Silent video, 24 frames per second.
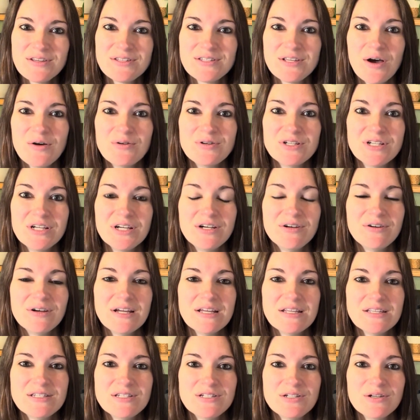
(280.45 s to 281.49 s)
So she
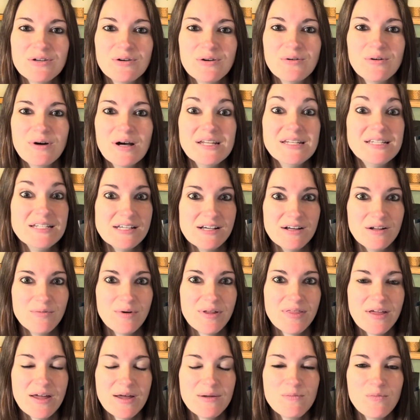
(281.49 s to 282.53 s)
agrees to a deal
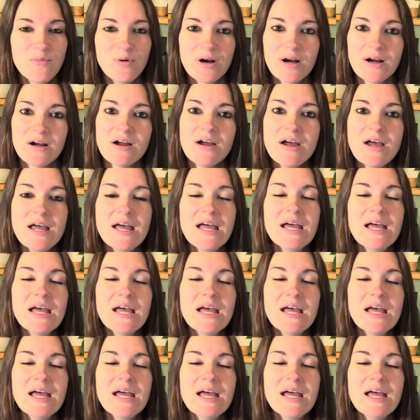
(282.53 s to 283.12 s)
with him where